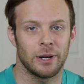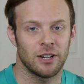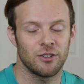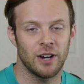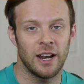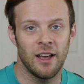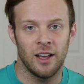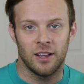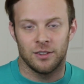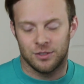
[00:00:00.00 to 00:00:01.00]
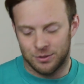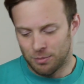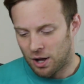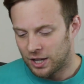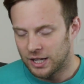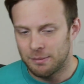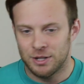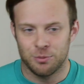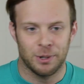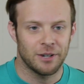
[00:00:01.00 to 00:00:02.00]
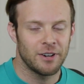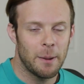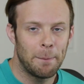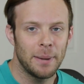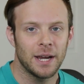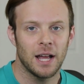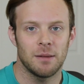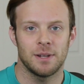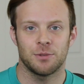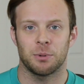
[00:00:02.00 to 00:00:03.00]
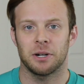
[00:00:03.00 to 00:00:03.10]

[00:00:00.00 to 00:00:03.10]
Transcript: We're gonna create small elements, we're gonna create big elements,